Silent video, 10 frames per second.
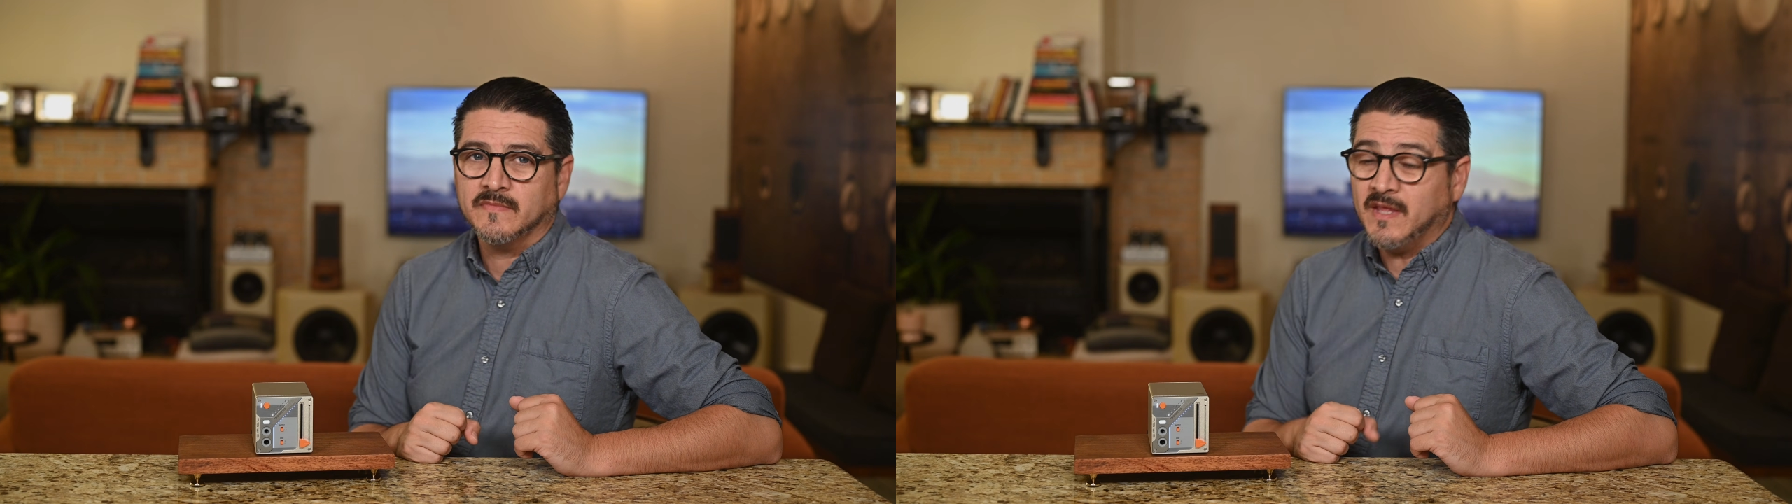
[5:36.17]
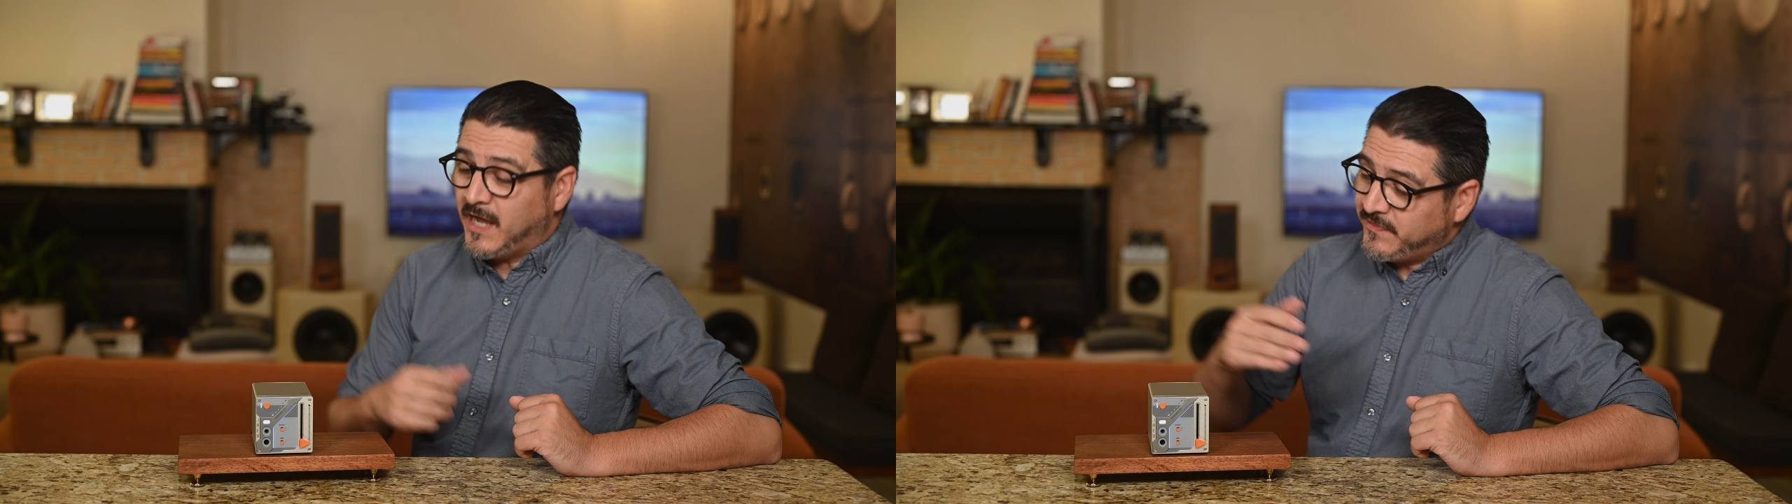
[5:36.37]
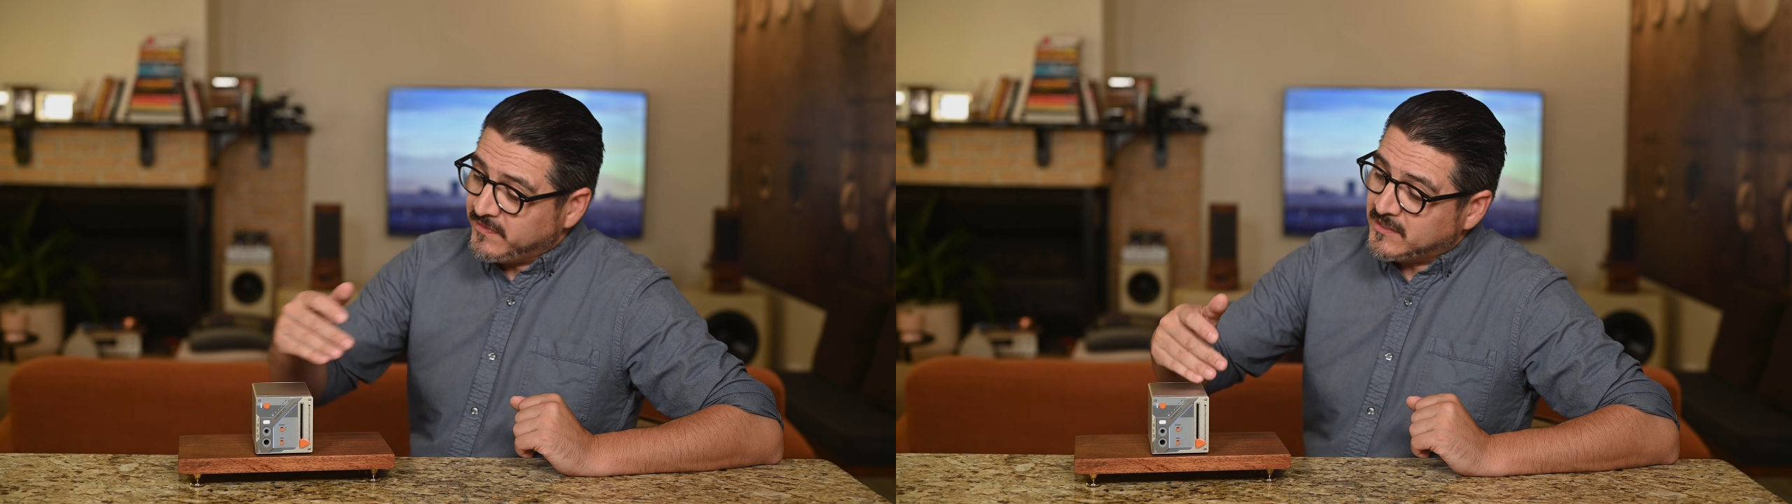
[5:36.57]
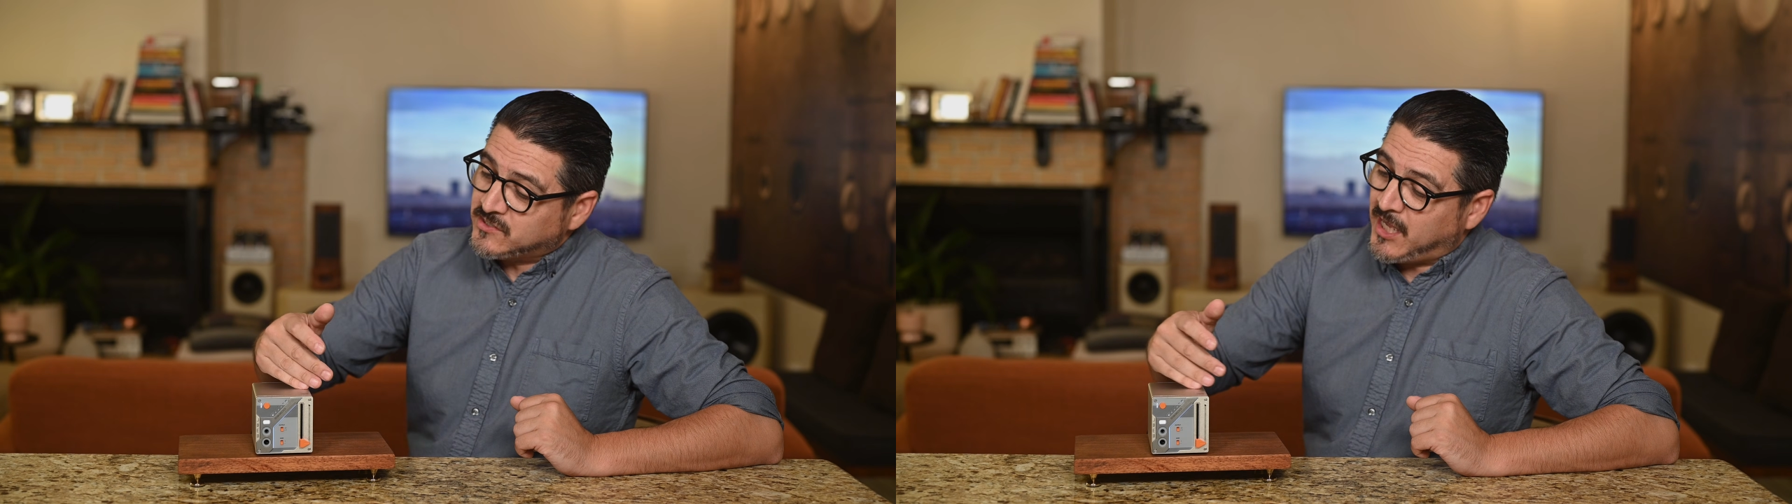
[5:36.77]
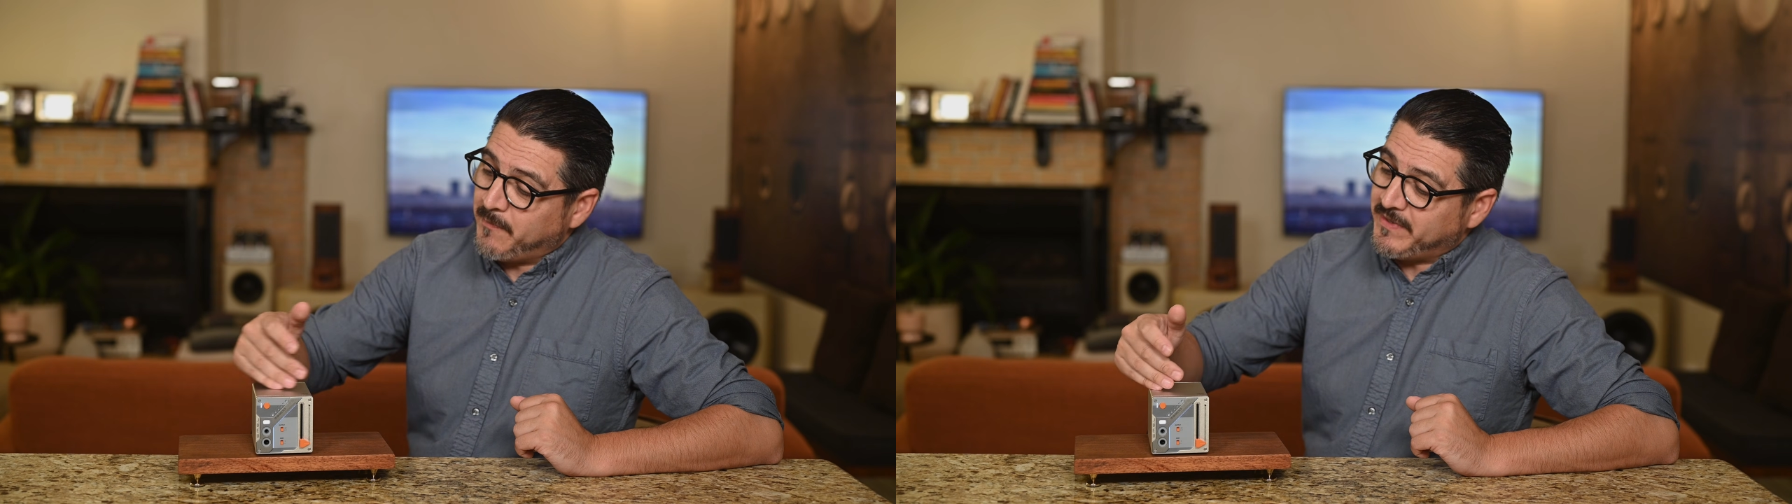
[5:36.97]
I think the
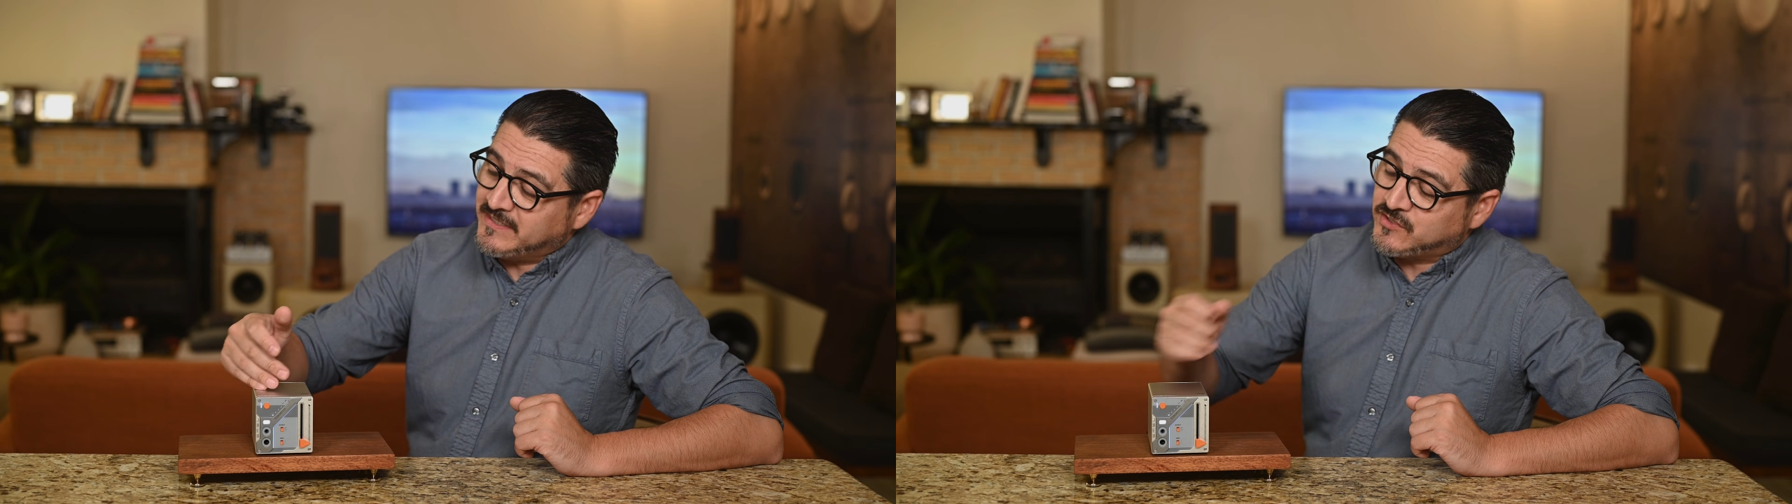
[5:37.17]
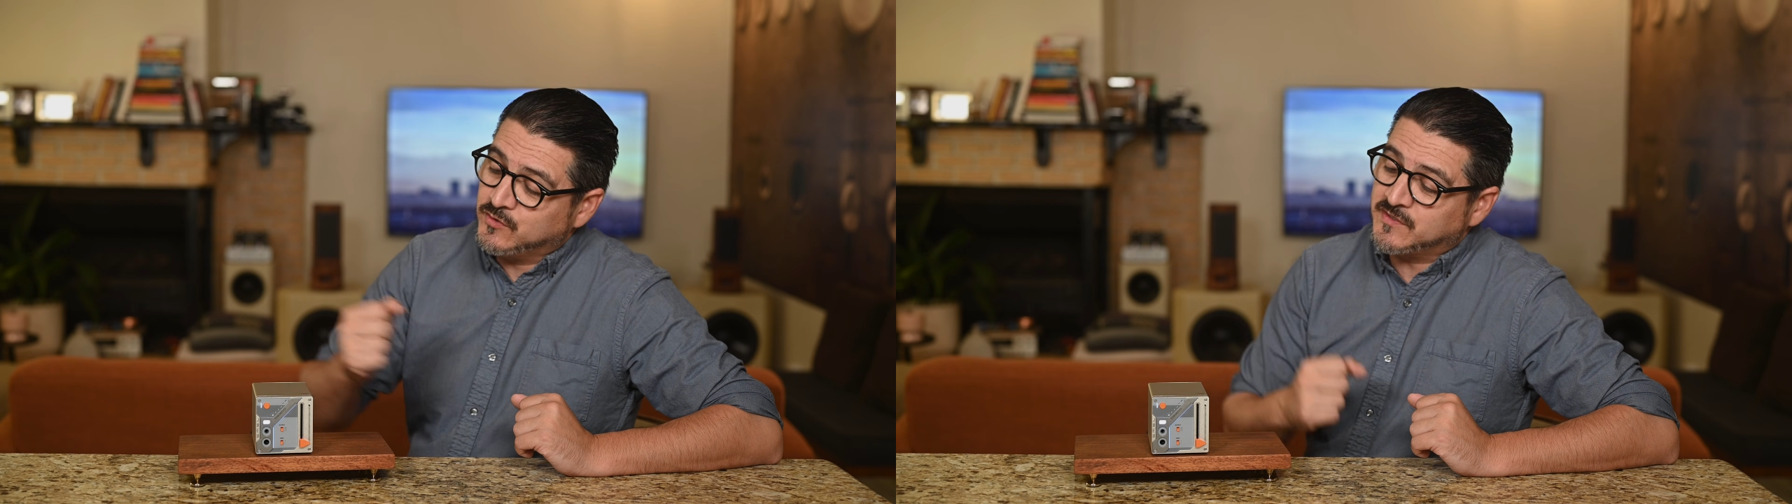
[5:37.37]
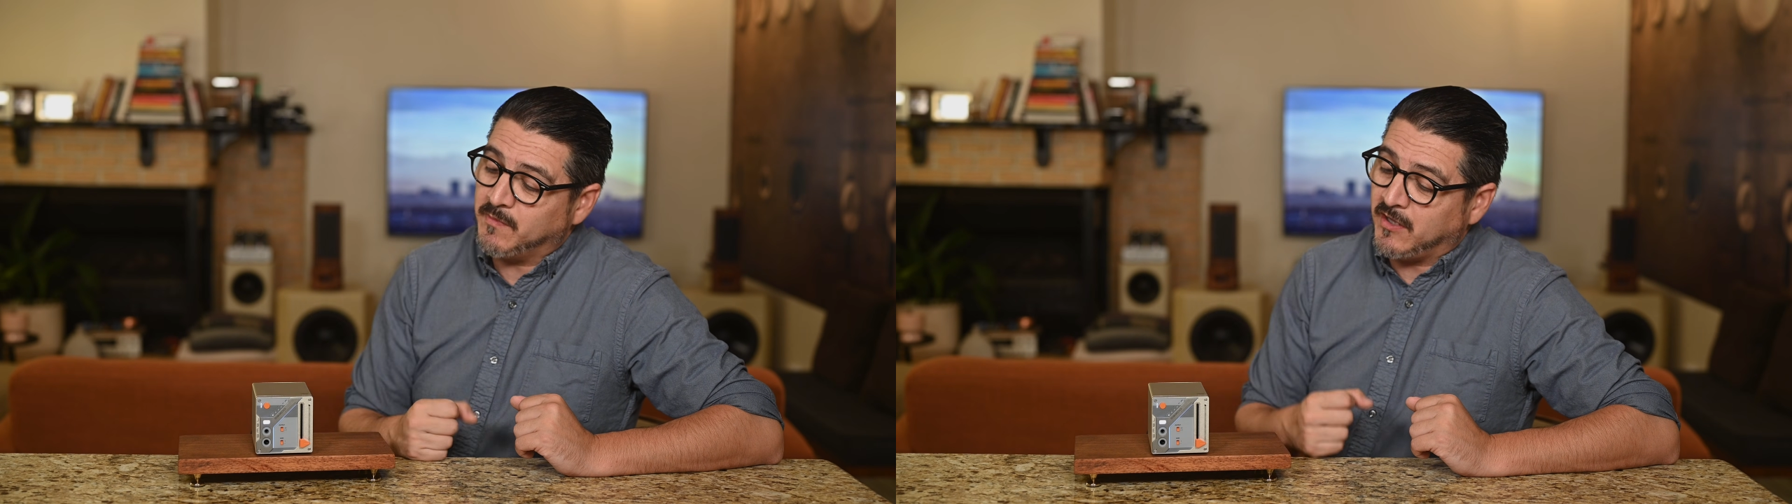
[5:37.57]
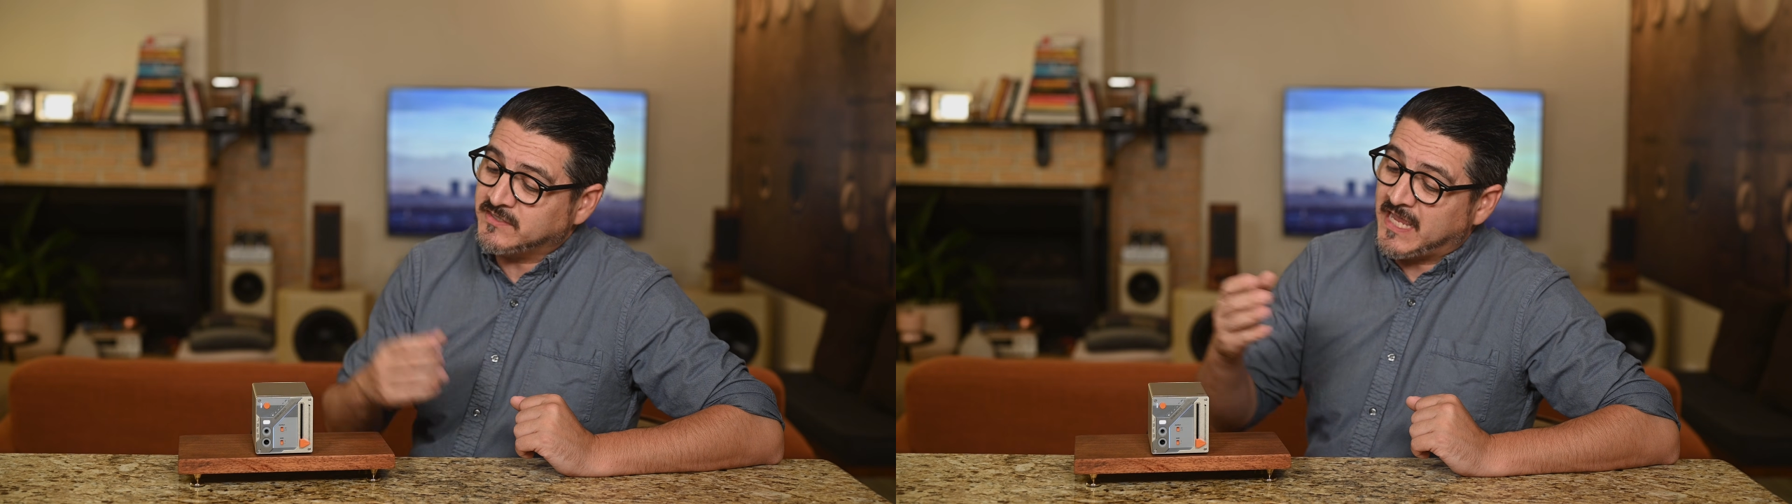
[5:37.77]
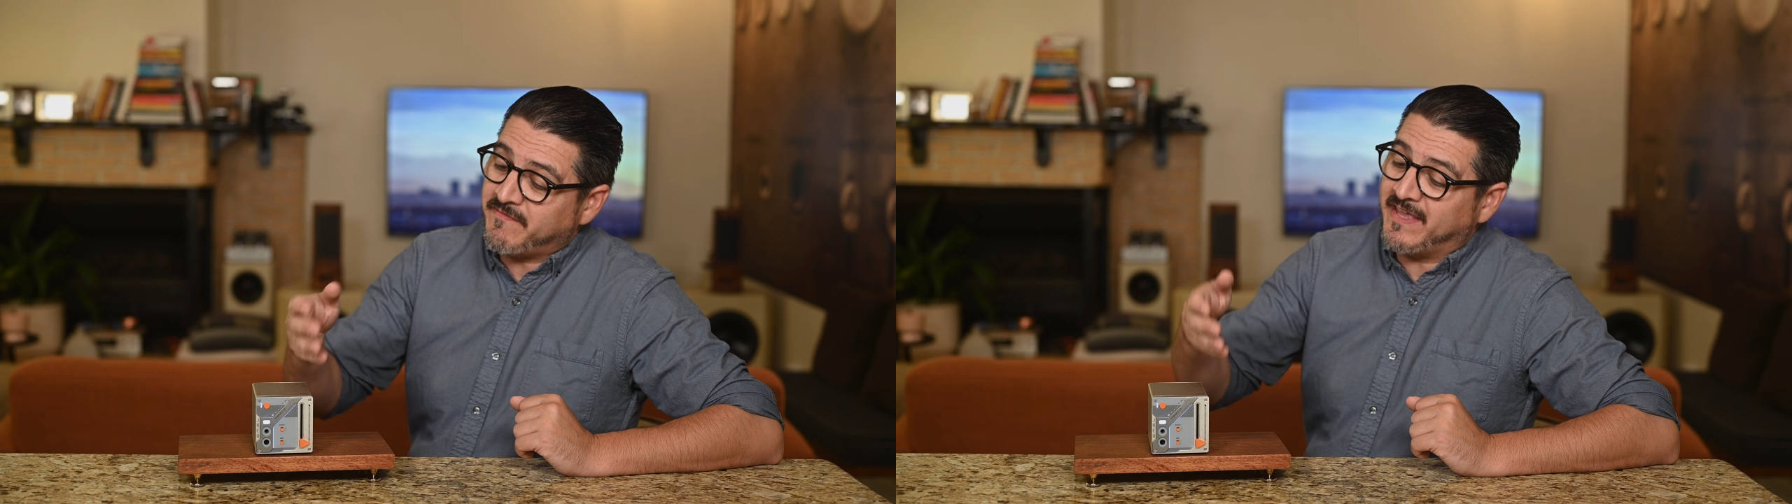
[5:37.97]
top is too small to have